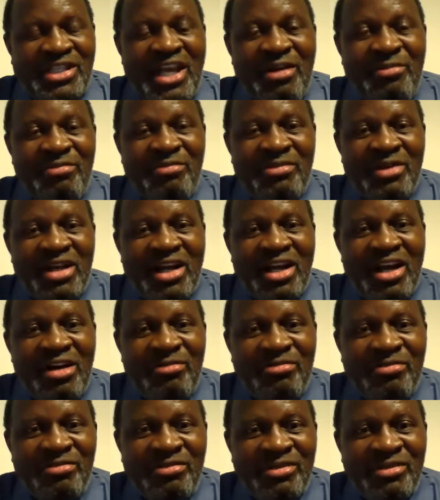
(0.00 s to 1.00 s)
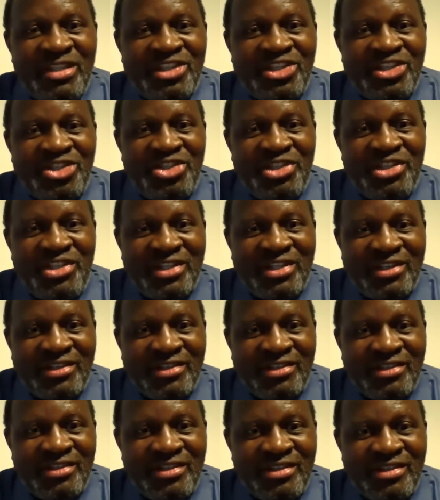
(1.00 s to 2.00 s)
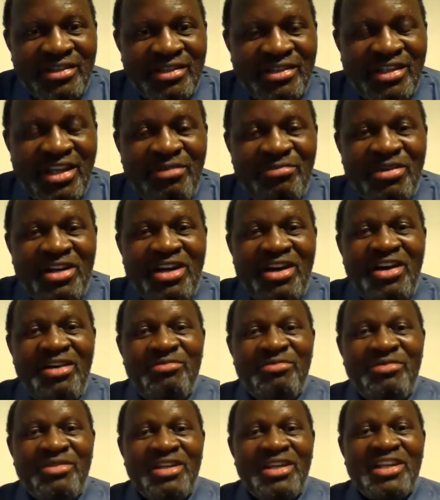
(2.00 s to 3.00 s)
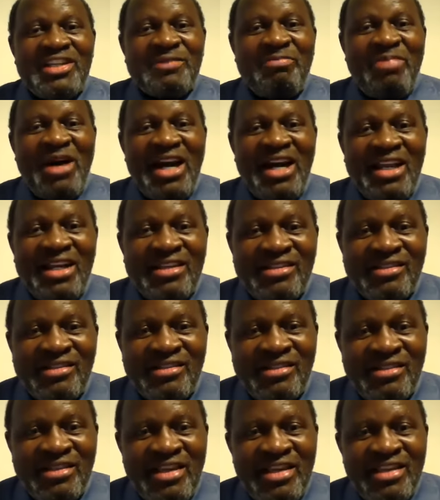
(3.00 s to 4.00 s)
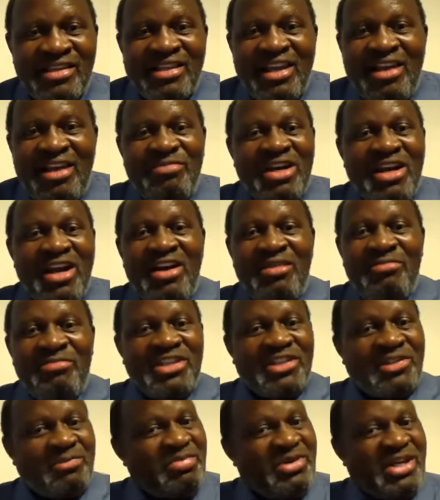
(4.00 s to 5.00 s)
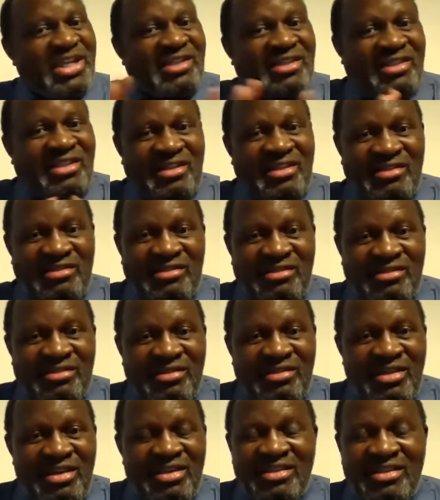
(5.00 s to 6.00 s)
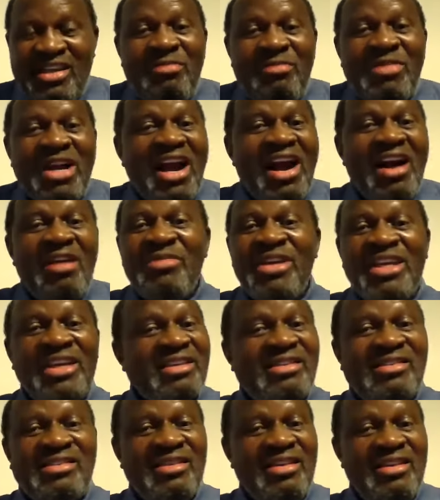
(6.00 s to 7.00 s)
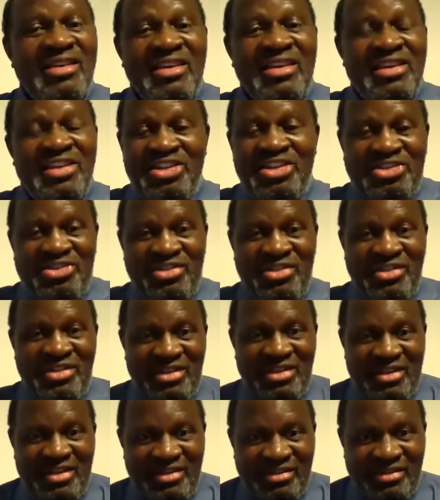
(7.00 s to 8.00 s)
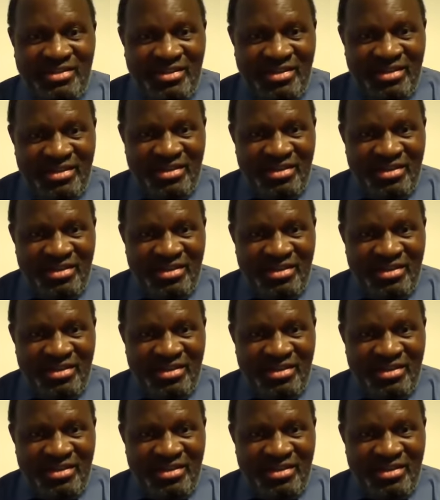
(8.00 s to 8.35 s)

Some come as teachers, some come as pilots, some come as presidents, some come as engineers.